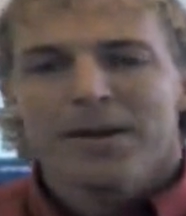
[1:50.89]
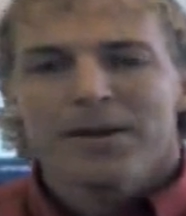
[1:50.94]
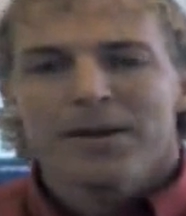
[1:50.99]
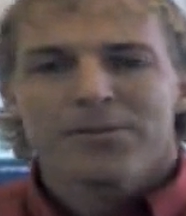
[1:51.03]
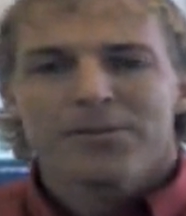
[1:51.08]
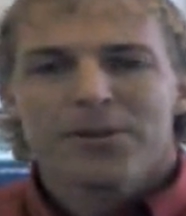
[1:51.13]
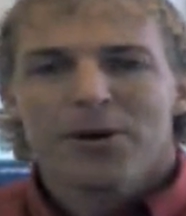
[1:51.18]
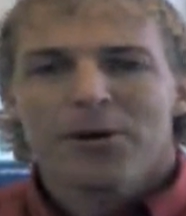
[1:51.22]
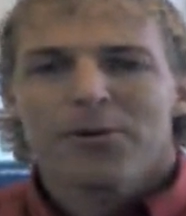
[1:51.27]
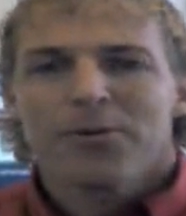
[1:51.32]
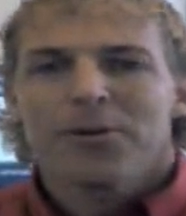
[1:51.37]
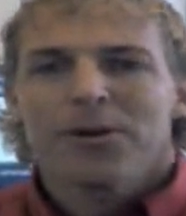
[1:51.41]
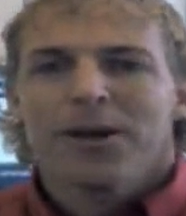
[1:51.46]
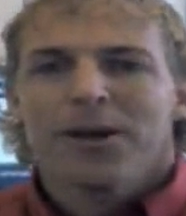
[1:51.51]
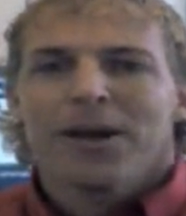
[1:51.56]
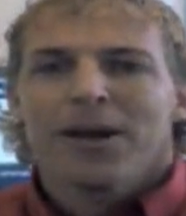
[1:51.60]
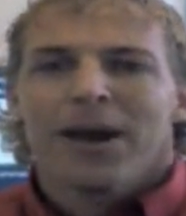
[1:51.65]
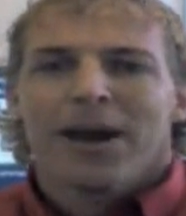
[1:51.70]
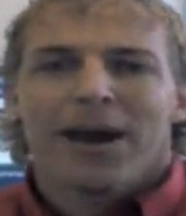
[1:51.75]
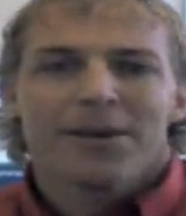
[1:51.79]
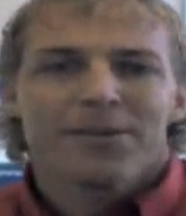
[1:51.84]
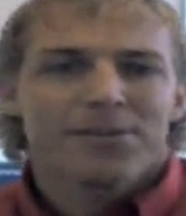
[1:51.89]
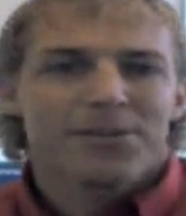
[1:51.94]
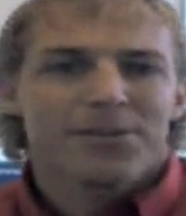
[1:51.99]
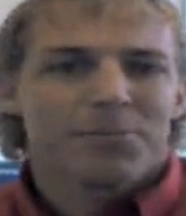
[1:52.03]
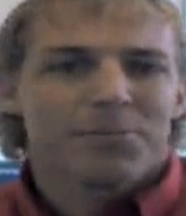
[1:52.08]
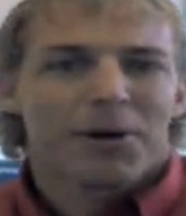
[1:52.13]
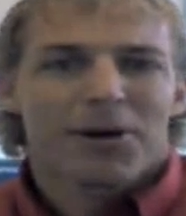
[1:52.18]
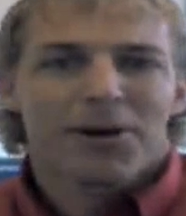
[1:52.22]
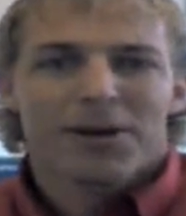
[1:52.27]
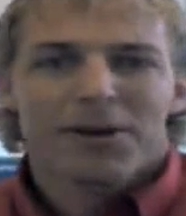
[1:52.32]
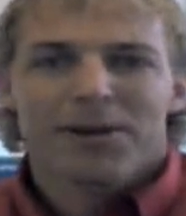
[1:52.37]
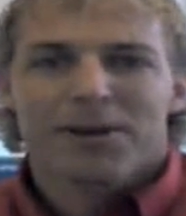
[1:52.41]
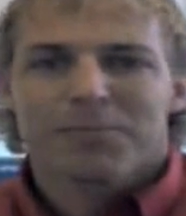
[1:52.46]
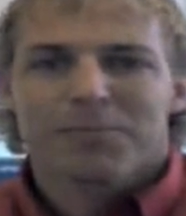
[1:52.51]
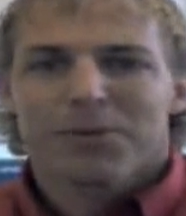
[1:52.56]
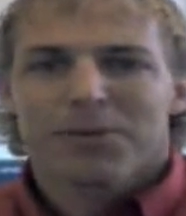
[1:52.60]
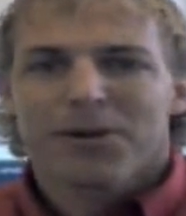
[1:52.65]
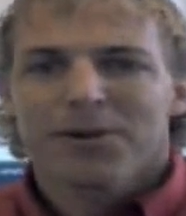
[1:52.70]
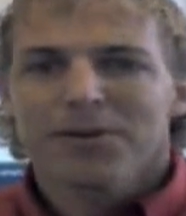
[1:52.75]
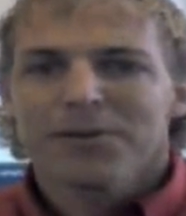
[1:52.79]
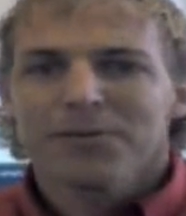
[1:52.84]
So as the market
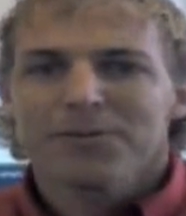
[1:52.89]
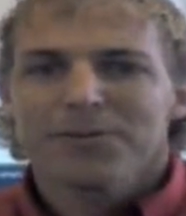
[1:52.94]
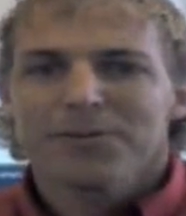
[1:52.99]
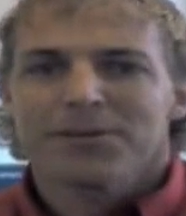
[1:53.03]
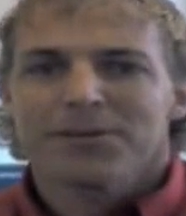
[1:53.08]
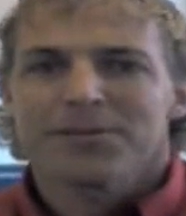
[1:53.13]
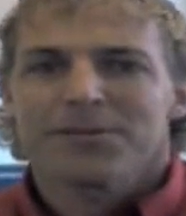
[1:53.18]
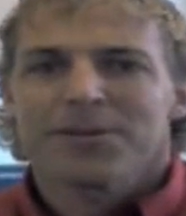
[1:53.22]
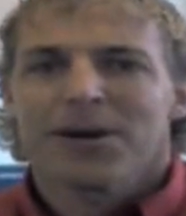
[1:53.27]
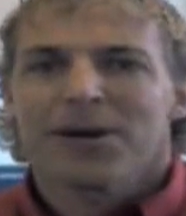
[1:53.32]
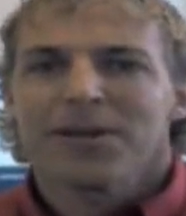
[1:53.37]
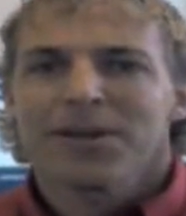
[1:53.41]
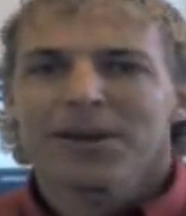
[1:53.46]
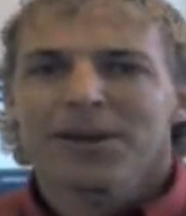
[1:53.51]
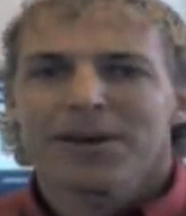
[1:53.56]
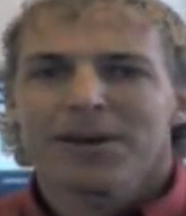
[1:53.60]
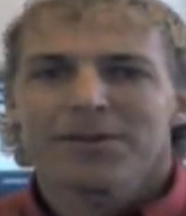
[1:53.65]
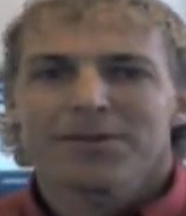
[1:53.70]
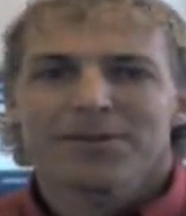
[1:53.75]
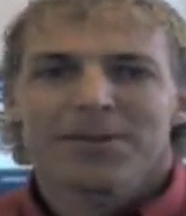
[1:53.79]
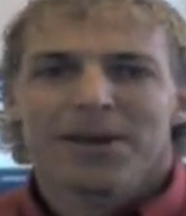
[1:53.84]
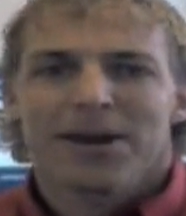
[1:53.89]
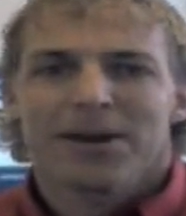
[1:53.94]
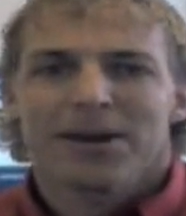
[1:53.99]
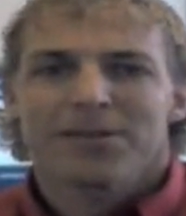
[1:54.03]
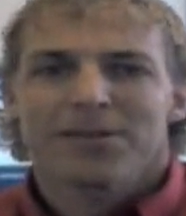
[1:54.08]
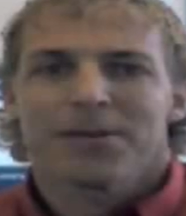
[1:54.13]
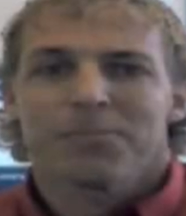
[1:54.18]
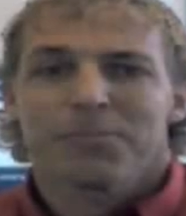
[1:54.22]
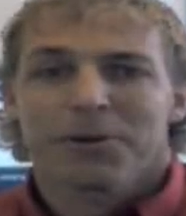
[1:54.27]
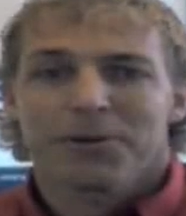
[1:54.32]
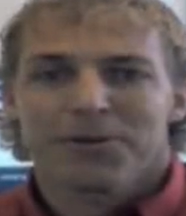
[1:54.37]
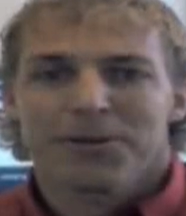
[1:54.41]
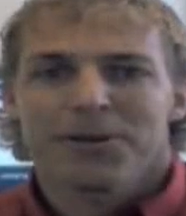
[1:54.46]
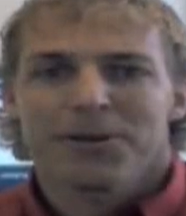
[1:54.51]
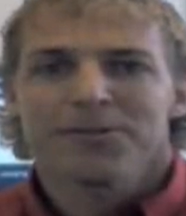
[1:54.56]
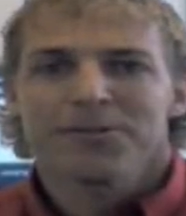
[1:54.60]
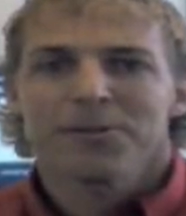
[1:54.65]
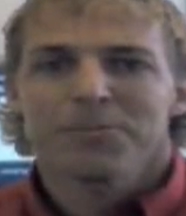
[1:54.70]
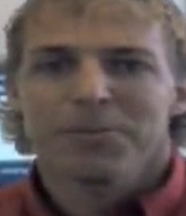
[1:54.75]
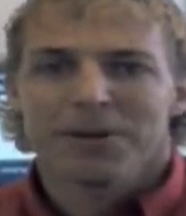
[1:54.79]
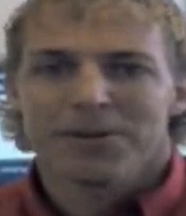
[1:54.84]
improves, it's telling us that the
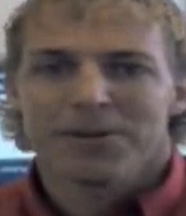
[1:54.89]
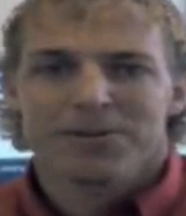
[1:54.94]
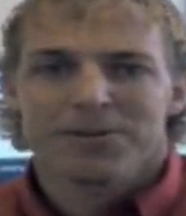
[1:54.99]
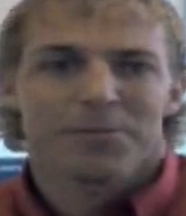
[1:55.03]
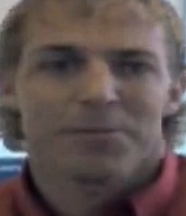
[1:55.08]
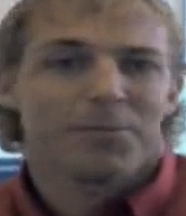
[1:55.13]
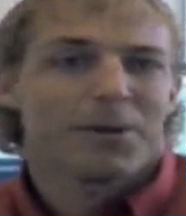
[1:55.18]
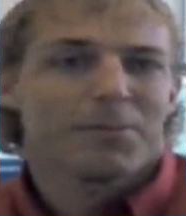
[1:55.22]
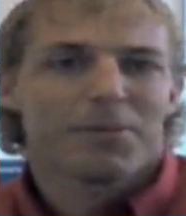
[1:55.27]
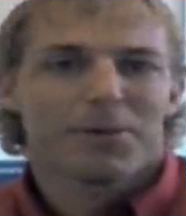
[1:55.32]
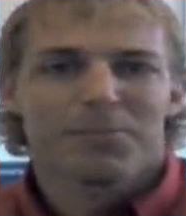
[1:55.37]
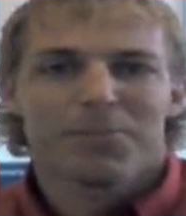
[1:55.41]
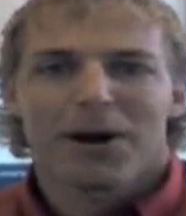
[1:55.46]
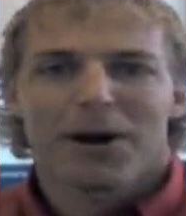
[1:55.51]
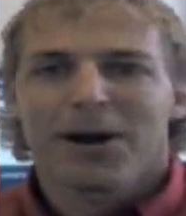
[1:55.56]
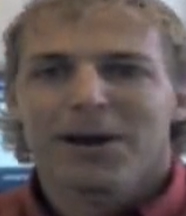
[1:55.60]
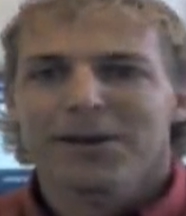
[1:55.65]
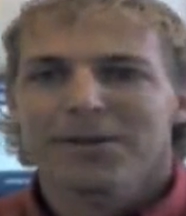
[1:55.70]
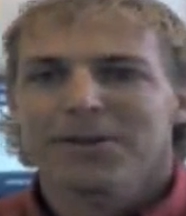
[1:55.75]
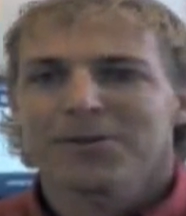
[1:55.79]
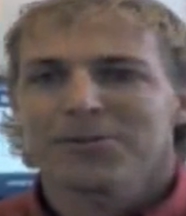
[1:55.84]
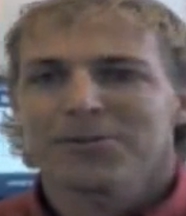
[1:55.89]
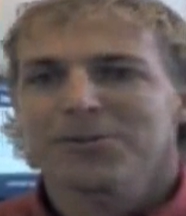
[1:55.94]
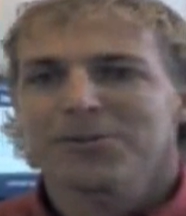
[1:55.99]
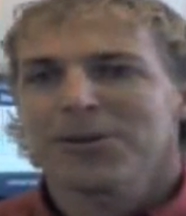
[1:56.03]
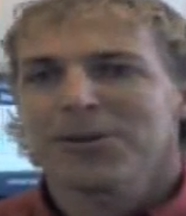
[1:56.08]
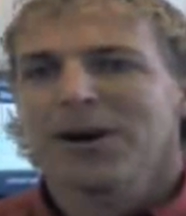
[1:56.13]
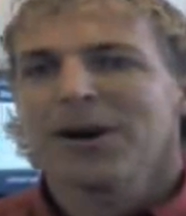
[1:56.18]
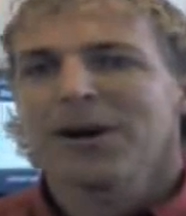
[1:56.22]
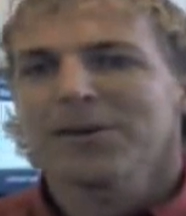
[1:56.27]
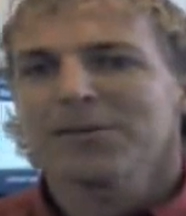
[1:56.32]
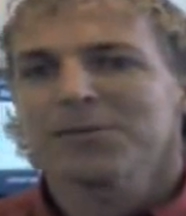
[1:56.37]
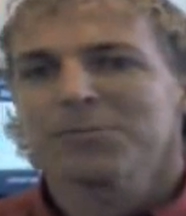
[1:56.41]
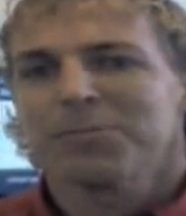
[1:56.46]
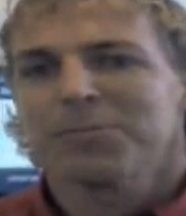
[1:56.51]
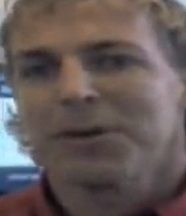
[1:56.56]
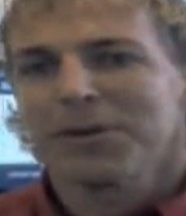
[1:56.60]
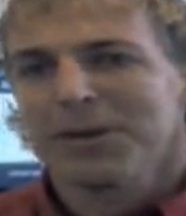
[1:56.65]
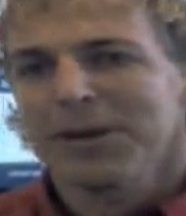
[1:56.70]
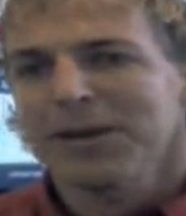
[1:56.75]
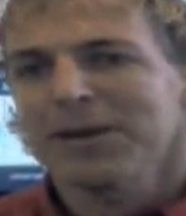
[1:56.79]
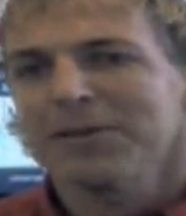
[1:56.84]
participants, the people buying those stocks,
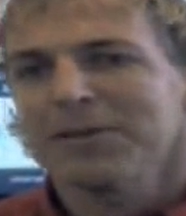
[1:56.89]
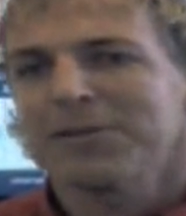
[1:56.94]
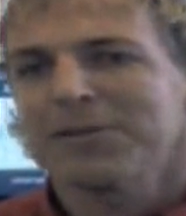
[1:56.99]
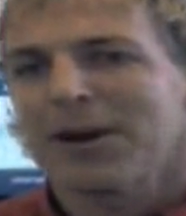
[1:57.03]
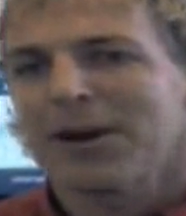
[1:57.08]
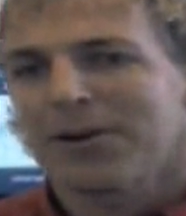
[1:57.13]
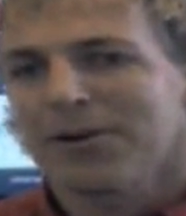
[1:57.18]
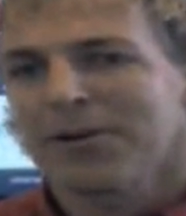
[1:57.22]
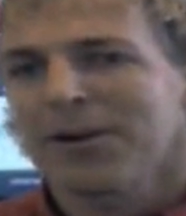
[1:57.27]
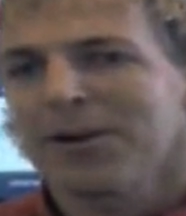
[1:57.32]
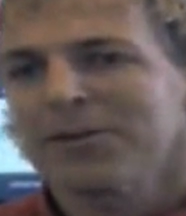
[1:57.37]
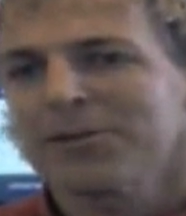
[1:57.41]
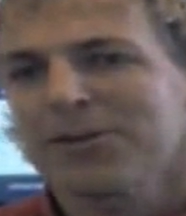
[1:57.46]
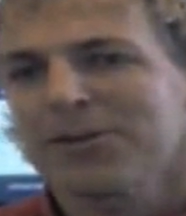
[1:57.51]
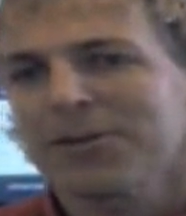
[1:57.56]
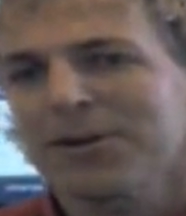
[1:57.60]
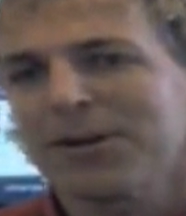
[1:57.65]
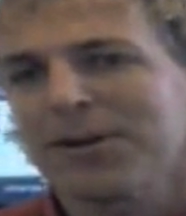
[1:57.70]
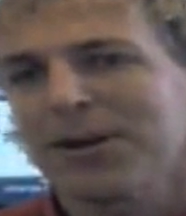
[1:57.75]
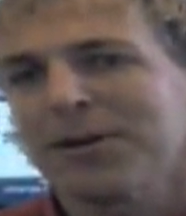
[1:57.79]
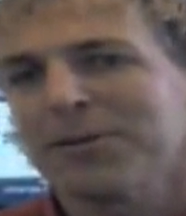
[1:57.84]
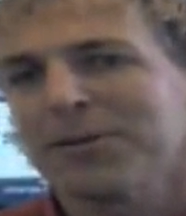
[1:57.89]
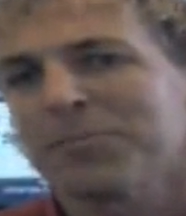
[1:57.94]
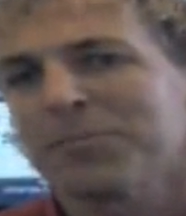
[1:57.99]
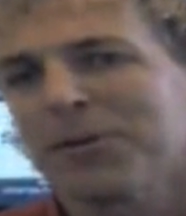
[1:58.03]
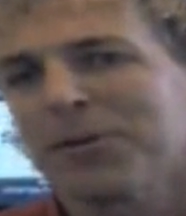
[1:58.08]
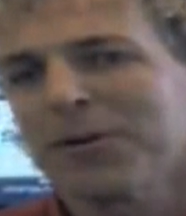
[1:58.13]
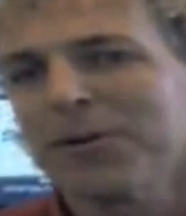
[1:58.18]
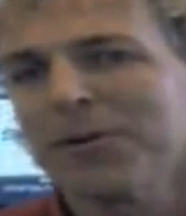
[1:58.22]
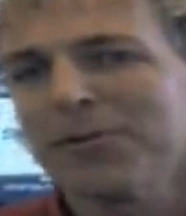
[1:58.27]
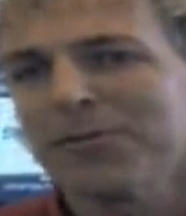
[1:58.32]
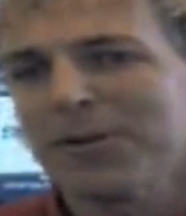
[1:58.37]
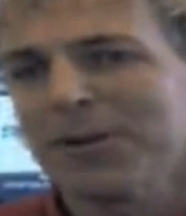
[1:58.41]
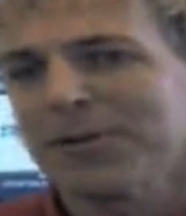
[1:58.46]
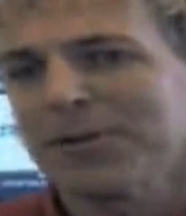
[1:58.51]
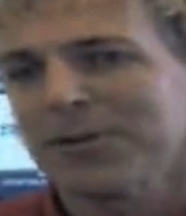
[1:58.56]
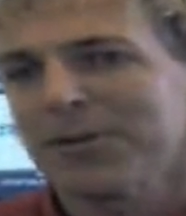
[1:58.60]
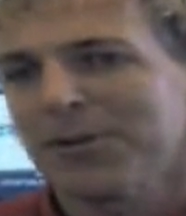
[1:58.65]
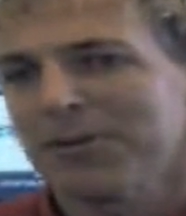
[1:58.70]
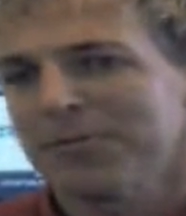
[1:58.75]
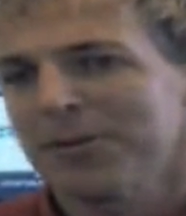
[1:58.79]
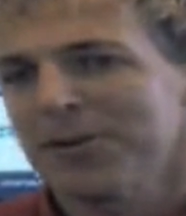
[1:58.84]
believe that earnings are going to improve
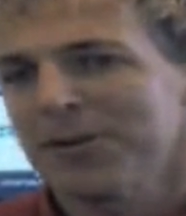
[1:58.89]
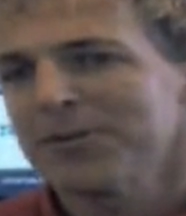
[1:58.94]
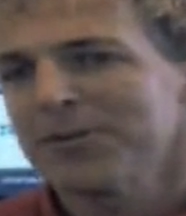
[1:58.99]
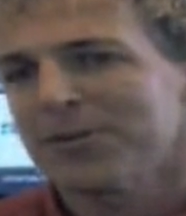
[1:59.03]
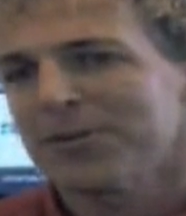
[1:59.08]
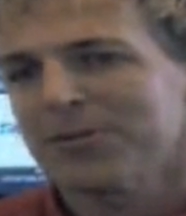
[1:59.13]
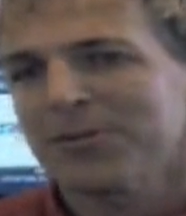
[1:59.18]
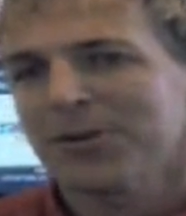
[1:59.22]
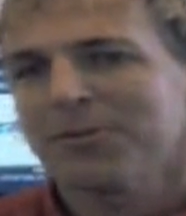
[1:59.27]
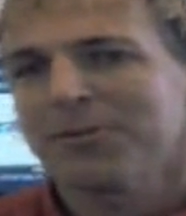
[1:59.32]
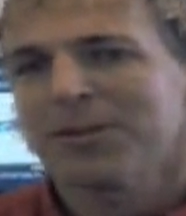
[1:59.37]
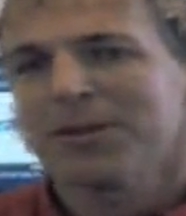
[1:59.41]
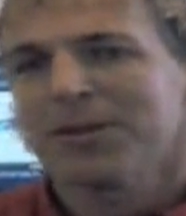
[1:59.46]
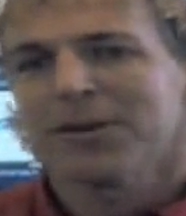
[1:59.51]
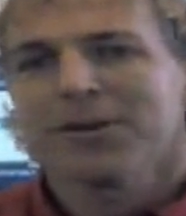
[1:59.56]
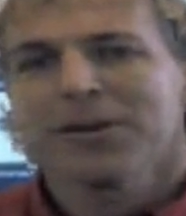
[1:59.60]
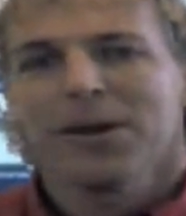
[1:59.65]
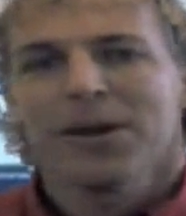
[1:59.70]
into the future. So when